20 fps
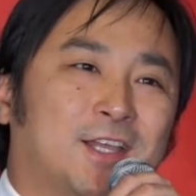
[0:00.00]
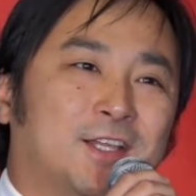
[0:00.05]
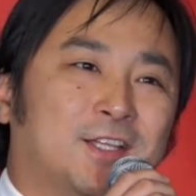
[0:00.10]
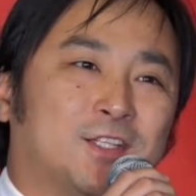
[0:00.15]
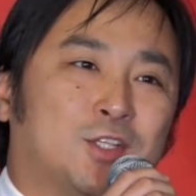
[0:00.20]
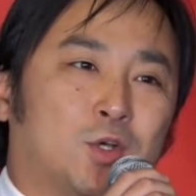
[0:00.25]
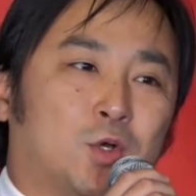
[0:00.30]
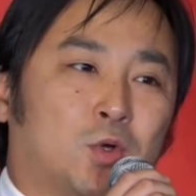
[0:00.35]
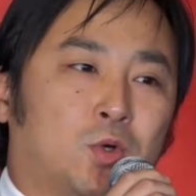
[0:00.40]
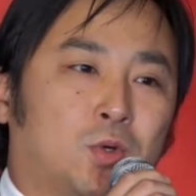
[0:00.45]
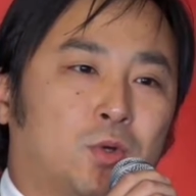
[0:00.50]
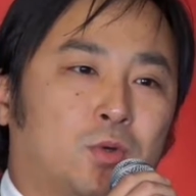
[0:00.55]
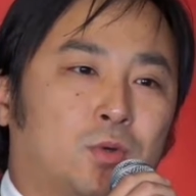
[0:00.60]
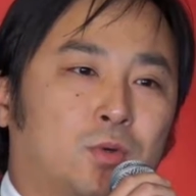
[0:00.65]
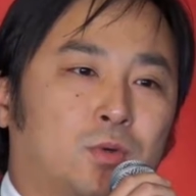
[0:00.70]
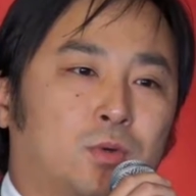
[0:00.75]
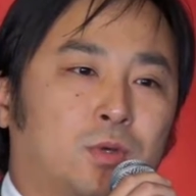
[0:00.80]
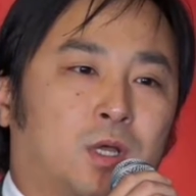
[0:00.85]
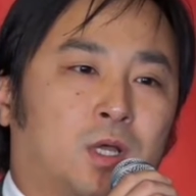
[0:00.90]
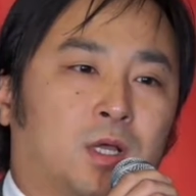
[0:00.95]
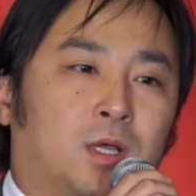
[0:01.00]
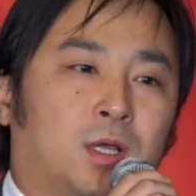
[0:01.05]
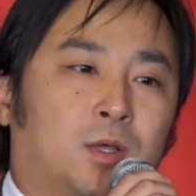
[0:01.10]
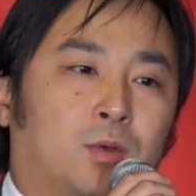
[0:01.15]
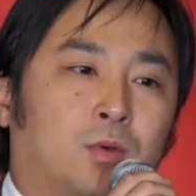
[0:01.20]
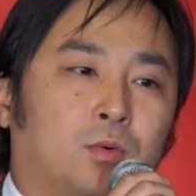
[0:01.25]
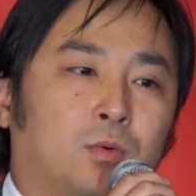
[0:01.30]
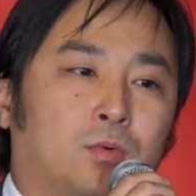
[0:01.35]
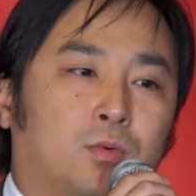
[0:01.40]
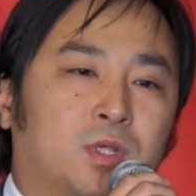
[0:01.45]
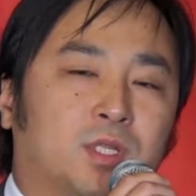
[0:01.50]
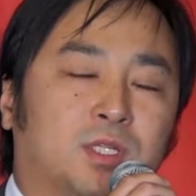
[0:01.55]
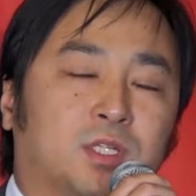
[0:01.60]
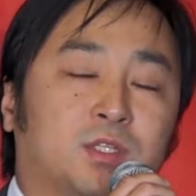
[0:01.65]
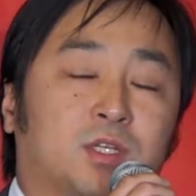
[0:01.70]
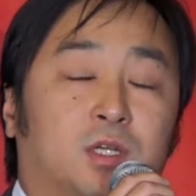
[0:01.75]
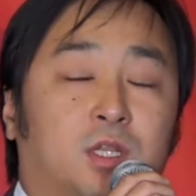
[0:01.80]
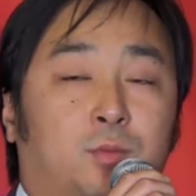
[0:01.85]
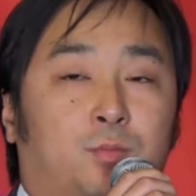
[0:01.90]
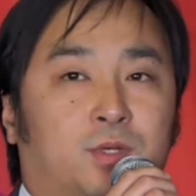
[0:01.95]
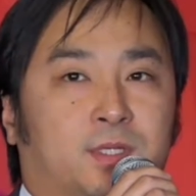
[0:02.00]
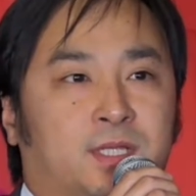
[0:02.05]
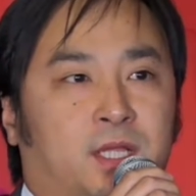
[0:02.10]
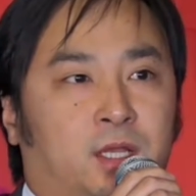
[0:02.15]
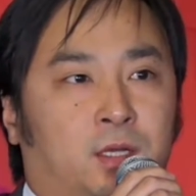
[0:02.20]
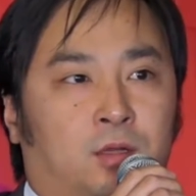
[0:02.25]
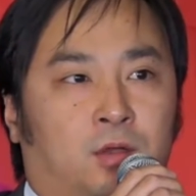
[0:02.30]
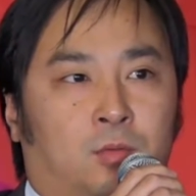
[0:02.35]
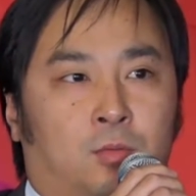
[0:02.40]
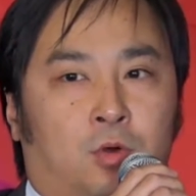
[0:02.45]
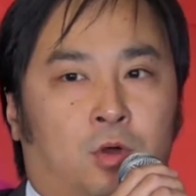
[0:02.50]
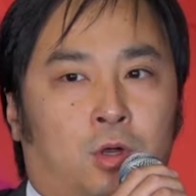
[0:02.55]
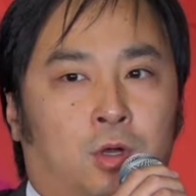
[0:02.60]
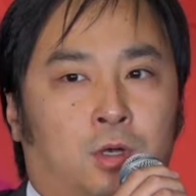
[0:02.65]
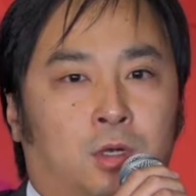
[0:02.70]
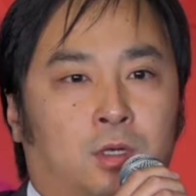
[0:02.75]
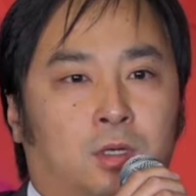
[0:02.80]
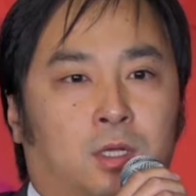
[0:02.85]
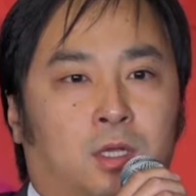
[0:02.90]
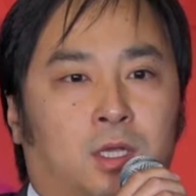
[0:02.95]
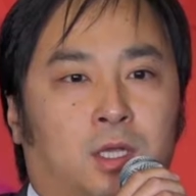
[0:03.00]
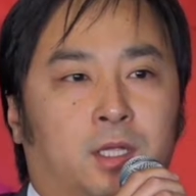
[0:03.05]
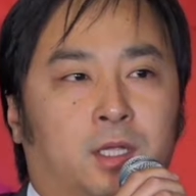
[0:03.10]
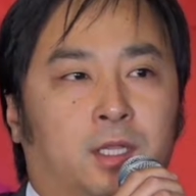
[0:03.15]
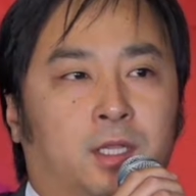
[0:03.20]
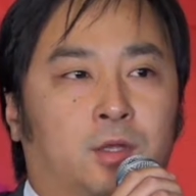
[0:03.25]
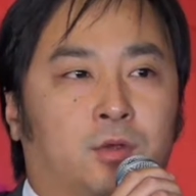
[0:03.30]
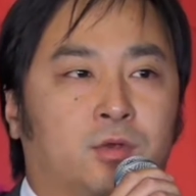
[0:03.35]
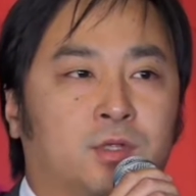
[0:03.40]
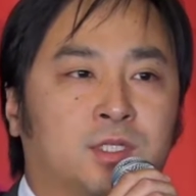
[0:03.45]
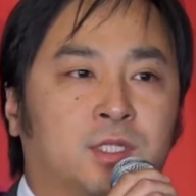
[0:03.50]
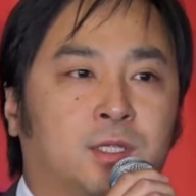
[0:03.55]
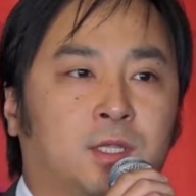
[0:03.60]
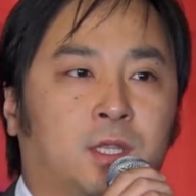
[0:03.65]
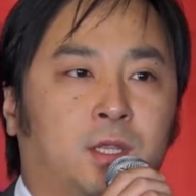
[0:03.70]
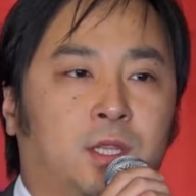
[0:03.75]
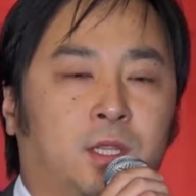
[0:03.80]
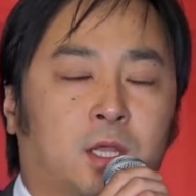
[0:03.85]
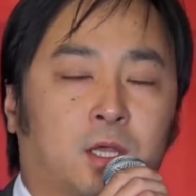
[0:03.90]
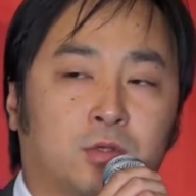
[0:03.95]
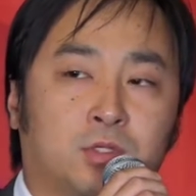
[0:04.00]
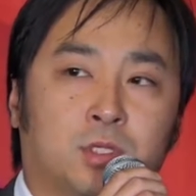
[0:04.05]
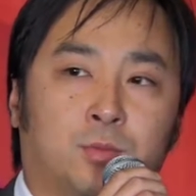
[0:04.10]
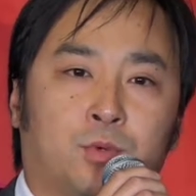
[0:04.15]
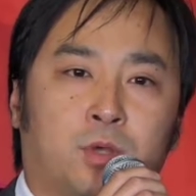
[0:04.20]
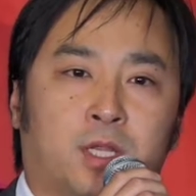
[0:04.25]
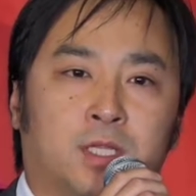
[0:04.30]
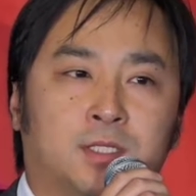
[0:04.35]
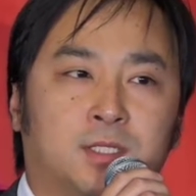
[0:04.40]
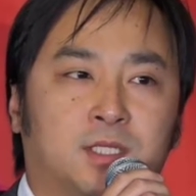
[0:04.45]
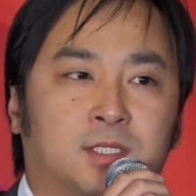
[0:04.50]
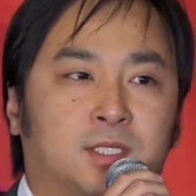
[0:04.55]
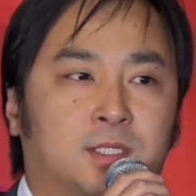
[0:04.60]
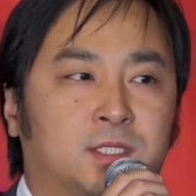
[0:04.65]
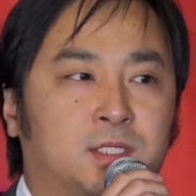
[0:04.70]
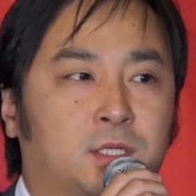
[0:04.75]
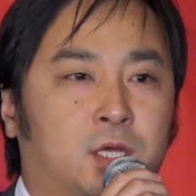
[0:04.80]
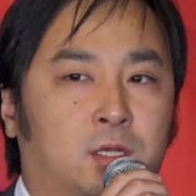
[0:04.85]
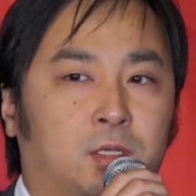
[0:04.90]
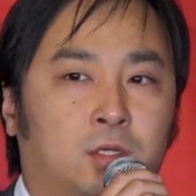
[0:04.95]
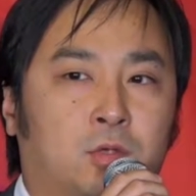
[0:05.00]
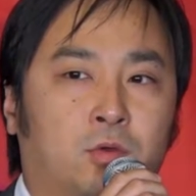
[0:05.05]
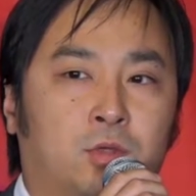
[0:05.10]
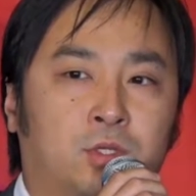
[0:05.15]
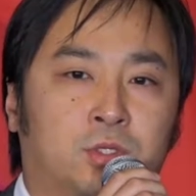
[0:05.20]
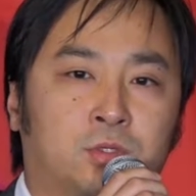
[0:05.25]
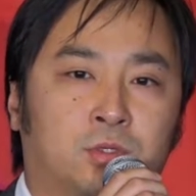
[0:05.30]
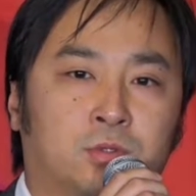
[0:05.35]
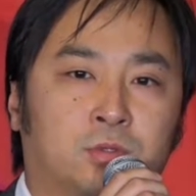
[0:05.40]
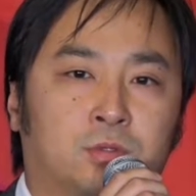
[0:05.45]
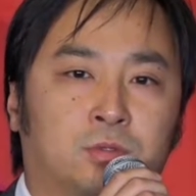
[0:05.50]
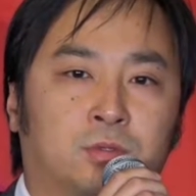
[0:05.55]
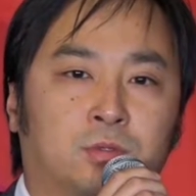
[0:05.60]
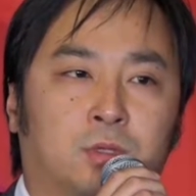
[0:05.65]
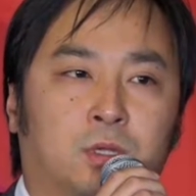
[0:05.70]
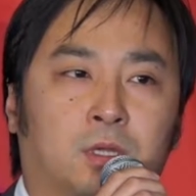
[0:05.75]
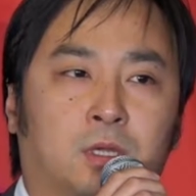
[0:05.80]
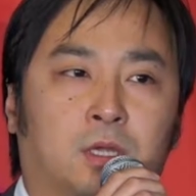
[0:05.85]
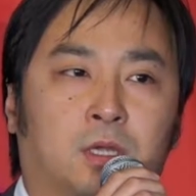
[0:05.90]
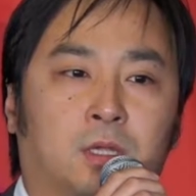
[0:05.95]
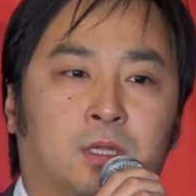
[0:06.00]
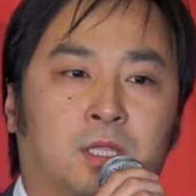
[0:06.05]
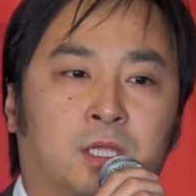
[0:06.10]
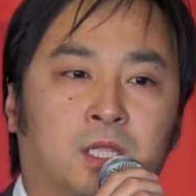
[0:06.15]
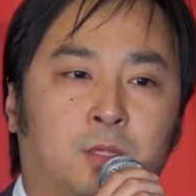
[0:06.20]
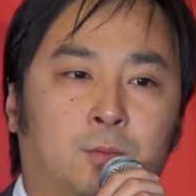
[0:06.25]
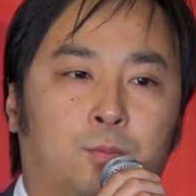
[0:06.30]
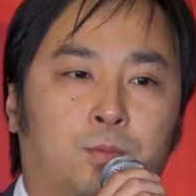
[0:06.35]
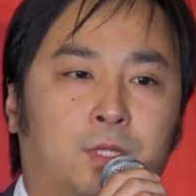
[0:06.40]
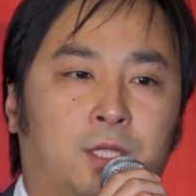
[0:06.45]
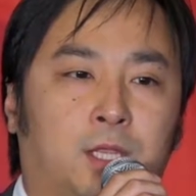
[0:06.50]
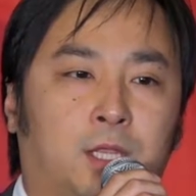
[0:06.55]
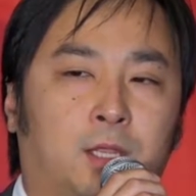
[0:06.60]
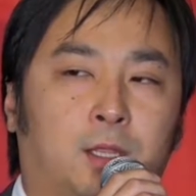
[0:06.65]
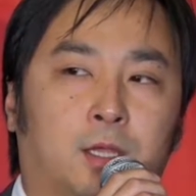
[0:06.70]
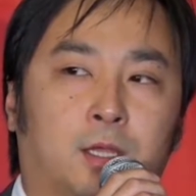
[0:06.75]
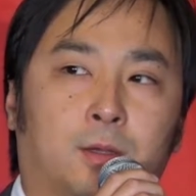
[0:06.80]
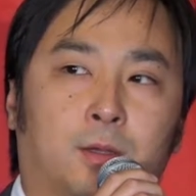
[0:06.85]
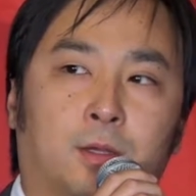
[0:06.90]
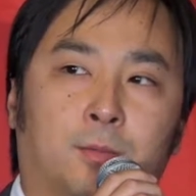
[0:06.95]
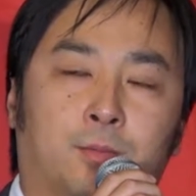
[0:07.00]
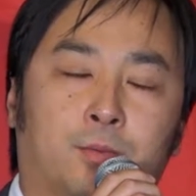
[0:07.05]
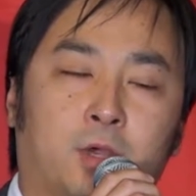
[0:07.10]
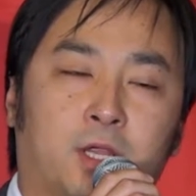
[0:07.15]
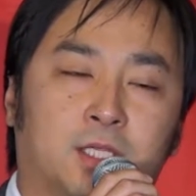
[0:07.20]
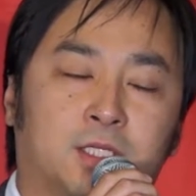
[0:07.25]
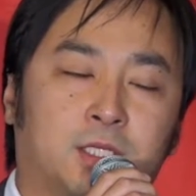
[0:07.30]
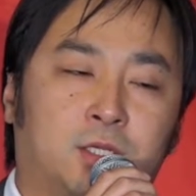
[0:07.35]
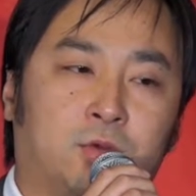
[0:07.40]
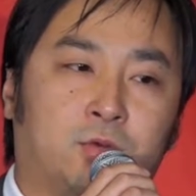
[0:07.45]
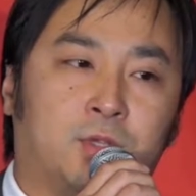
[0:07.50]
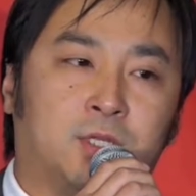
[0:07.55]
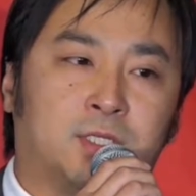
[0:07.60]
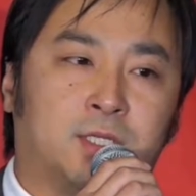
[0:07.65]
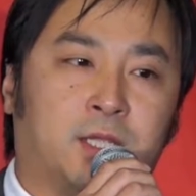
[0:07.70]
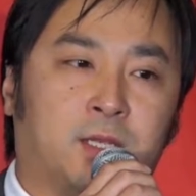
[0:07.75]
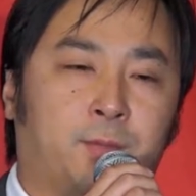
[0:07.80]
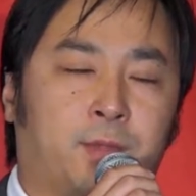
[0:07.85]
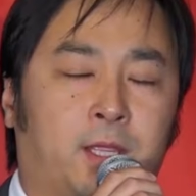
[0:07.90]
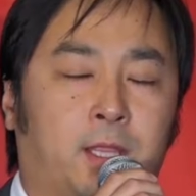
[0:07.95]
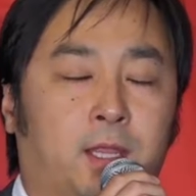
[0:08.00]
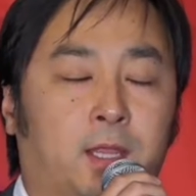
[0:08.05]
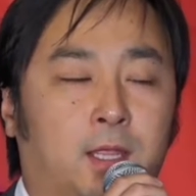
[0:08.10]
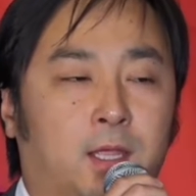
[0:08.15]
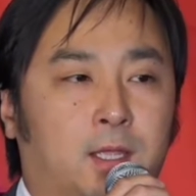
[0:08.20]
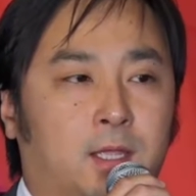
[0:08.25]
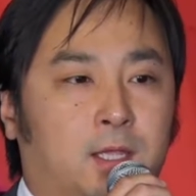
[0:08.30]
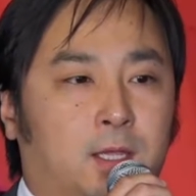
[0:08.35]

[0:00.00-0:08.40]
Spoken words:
So with the 30% or more increase in housing price, it's just not going to keep the price increase at bay.